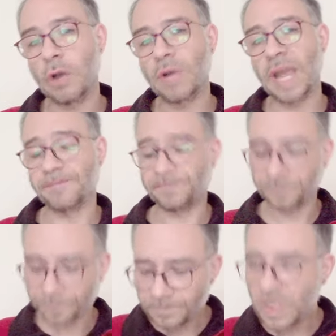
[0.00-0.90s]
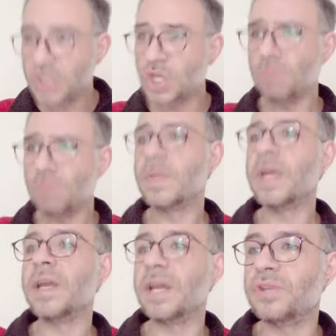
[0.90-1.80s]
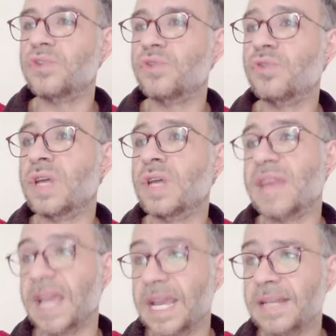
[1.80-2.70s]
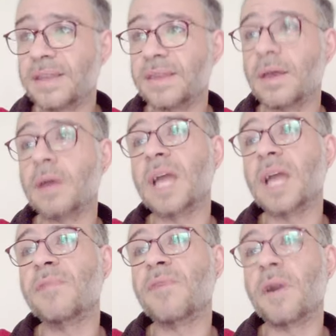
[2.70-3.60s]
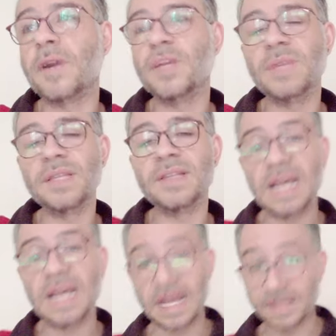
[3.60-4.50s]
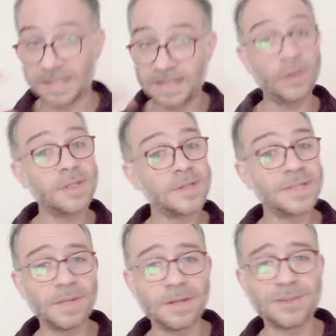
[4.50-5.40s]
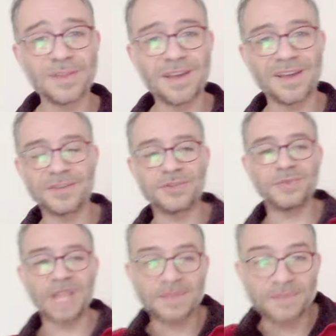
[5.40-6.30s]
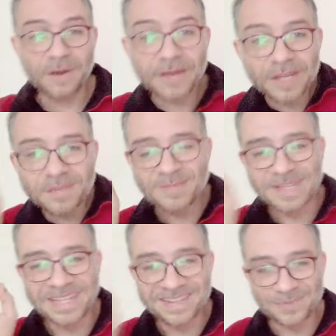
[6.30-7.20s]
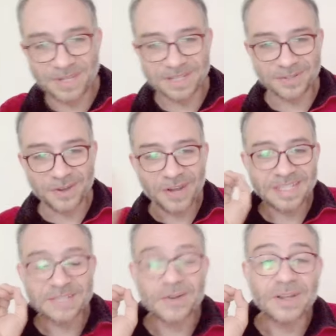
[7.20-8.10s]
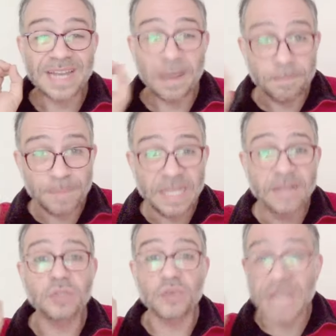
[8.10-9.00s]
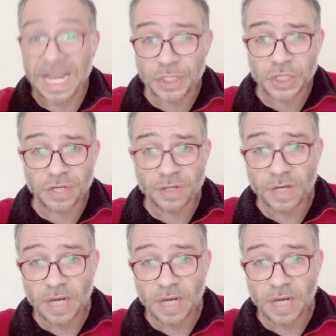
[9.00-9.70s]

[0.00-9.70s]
Okay, so into the eighth type of argument, and this is also similar to the other two types of arguments, but here's what it's called. It's called an appeal to nature.